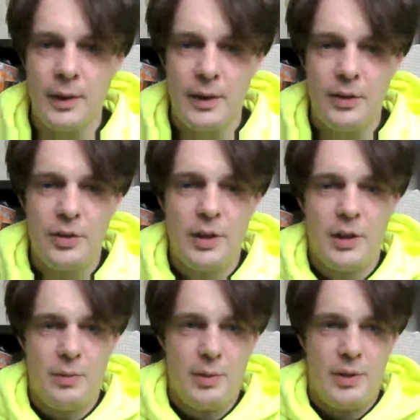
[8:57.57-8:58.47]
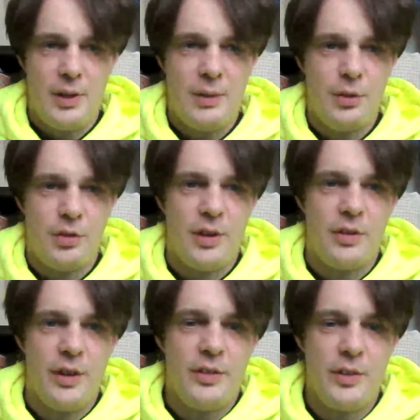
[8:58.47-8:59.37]
it's like it was
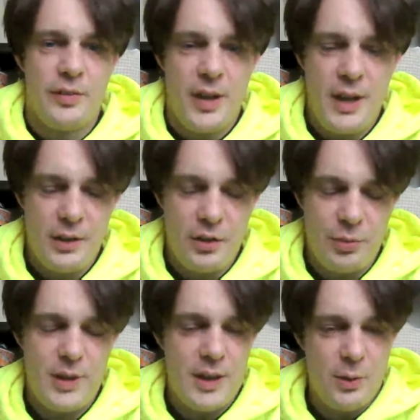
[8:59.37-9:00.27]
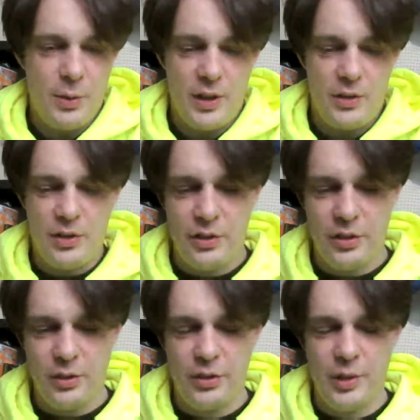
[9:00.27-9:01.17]
translated for English-speaking audiences.
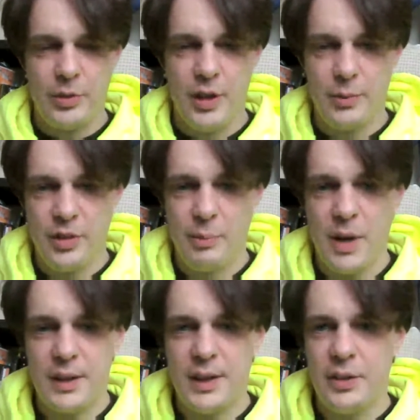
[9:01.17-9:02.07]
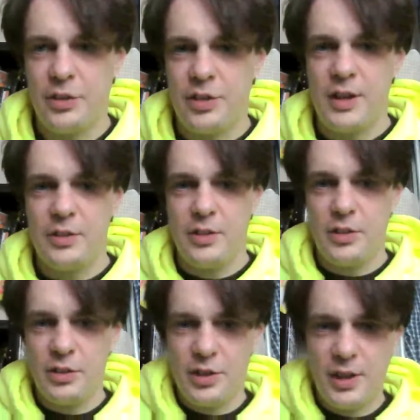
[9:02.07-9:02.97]
So sometimes the money is changed
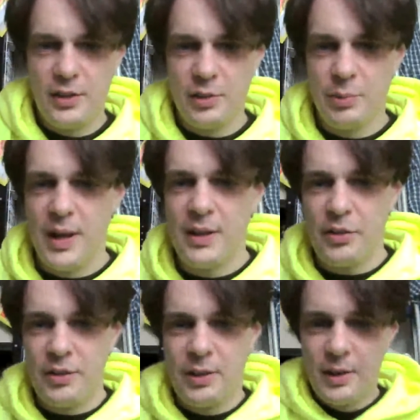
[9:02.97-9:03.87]
into shillings and pence,